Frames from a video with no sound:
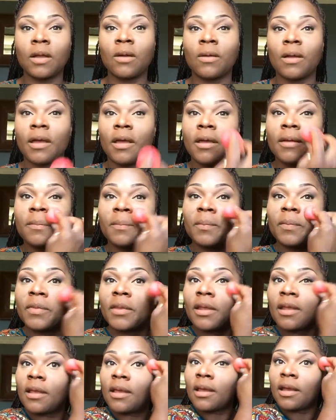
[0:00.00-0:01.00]
Okay,
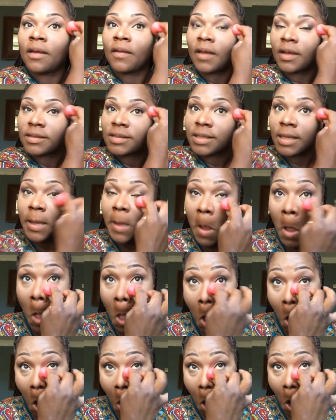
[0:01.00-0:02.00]
and that's it.
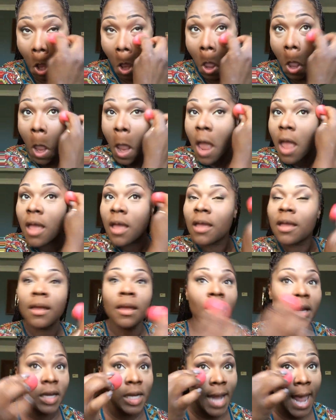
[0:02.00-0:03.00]

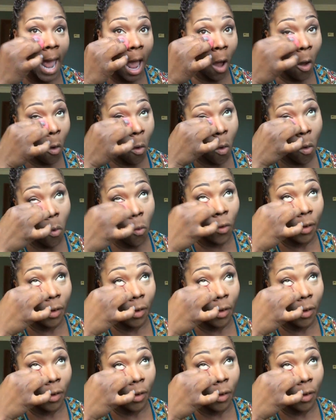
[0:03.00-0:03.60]
Now